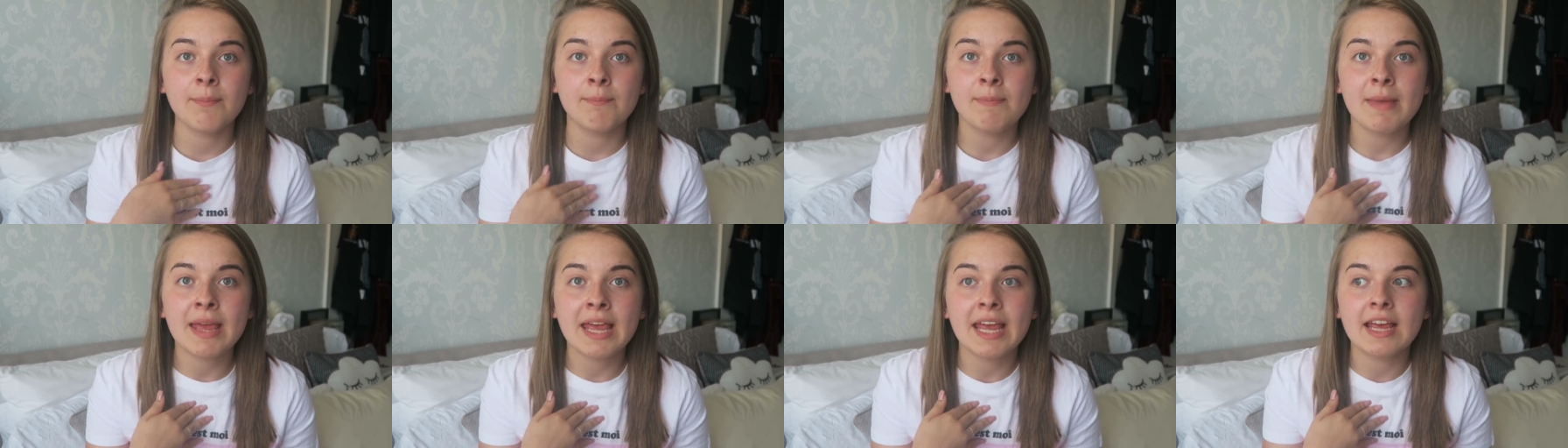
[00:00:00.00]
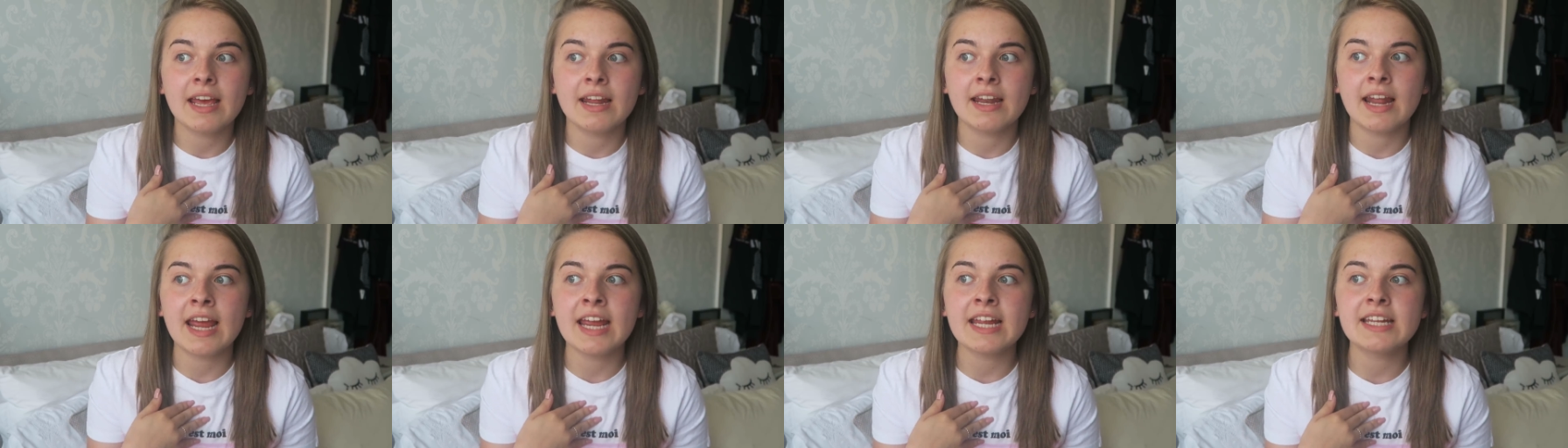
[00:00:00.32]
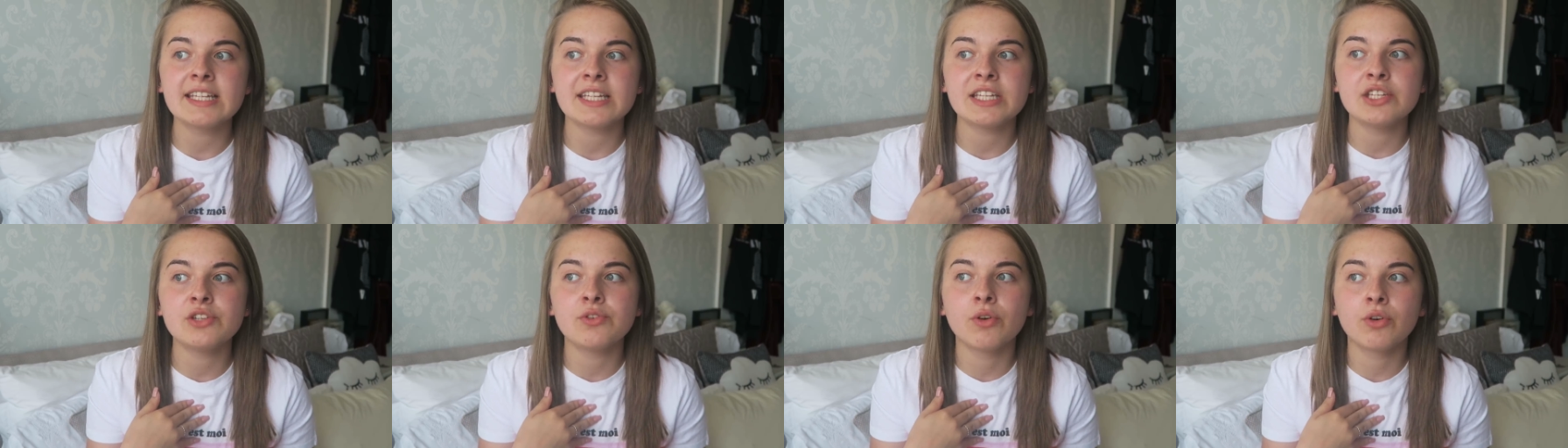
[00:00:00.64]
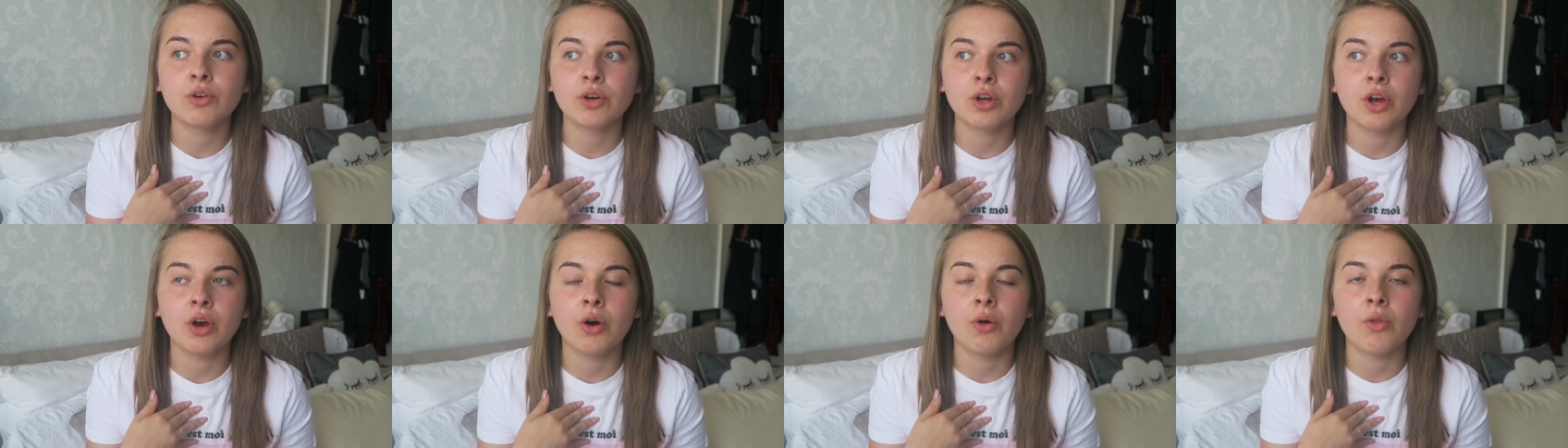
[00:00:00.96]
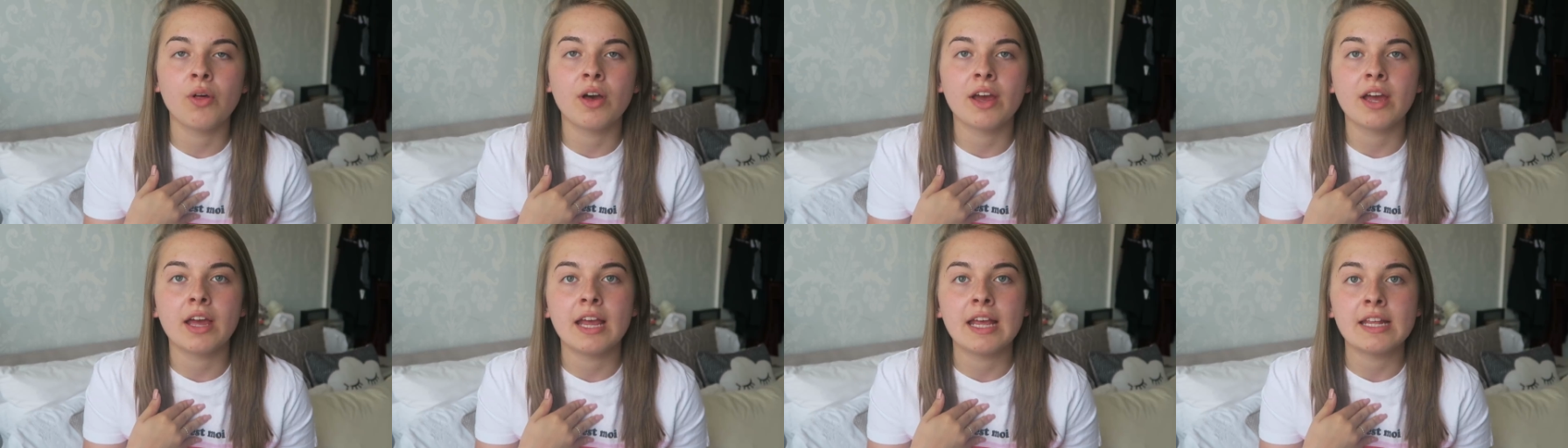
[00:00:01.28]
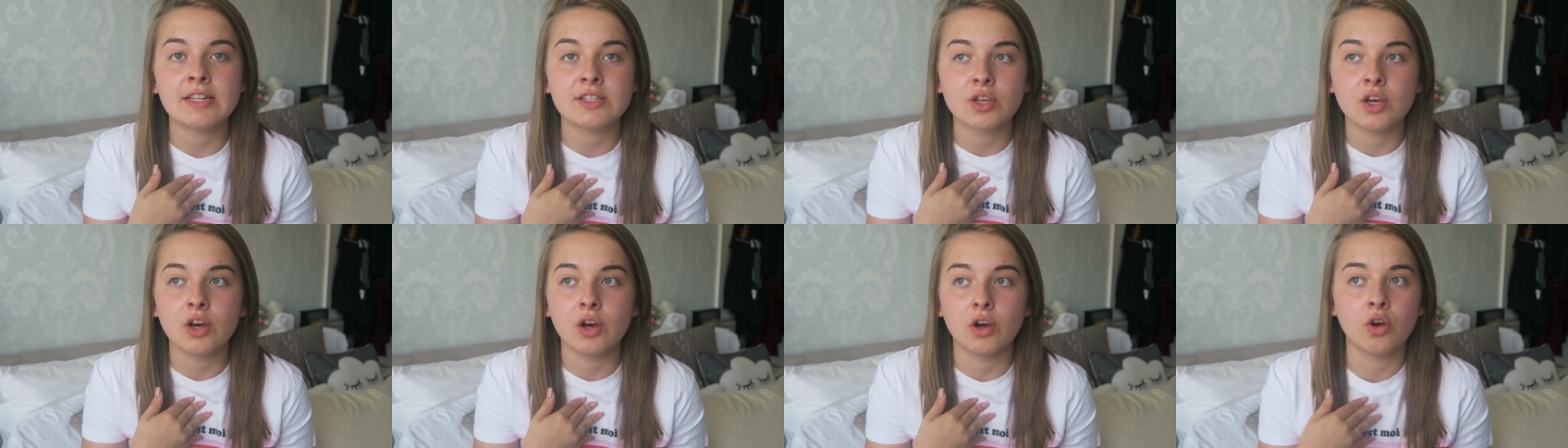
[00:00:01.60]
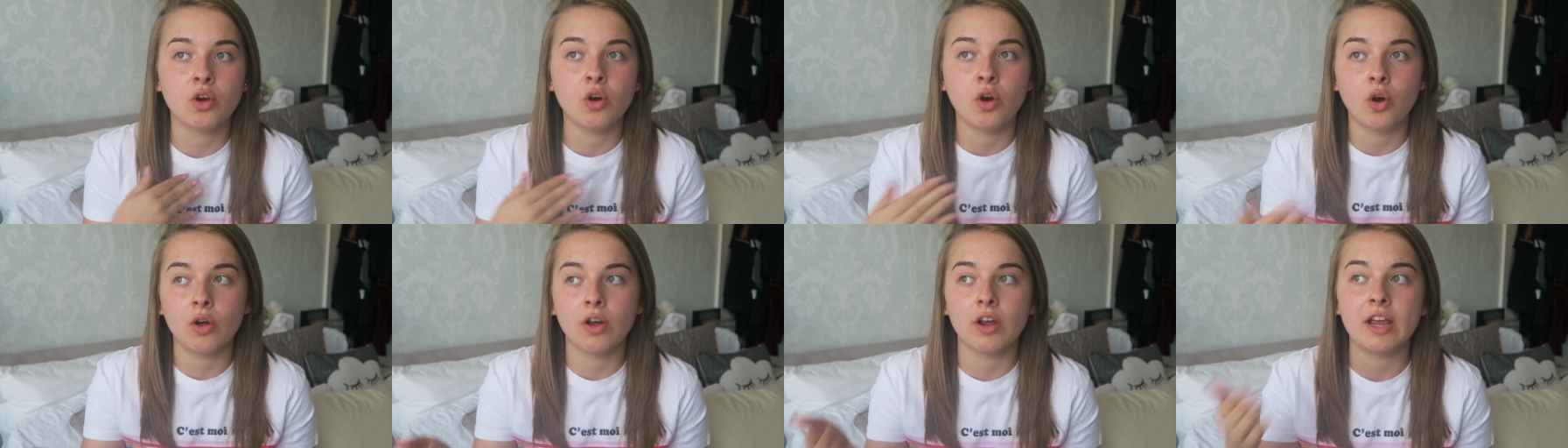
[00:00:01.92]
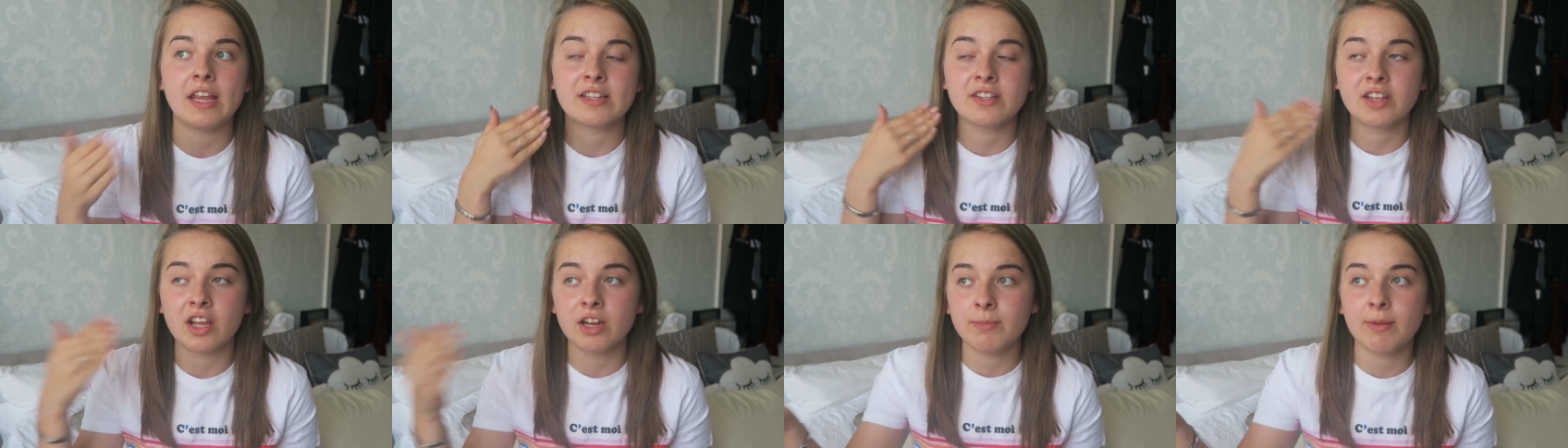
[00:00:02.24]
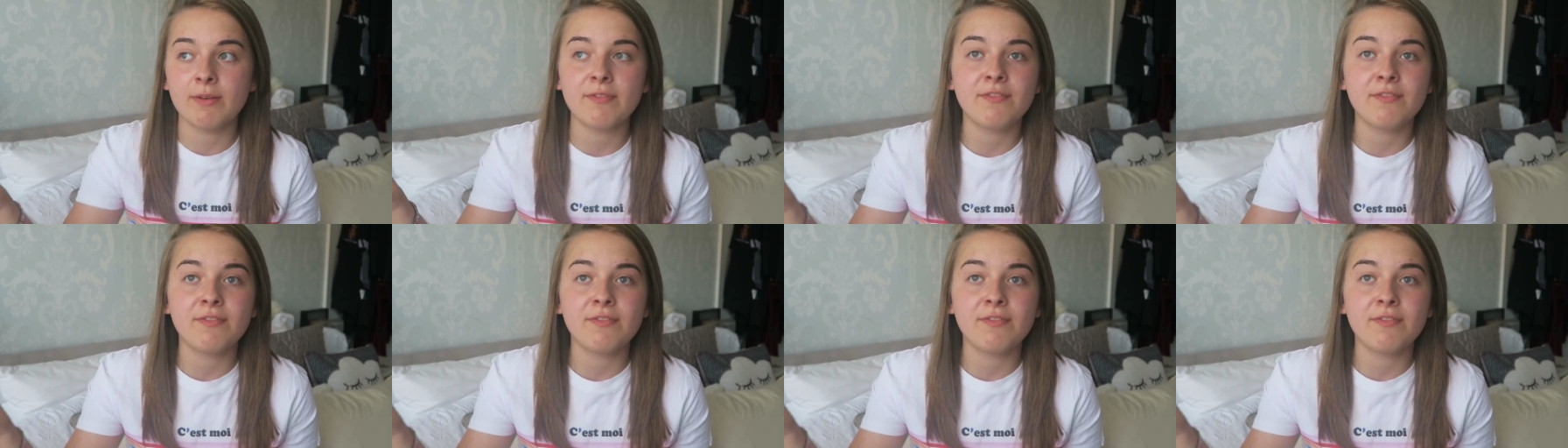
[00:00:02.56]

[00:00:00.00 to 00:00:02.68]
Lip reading: Me, an 18-year-old girl that is going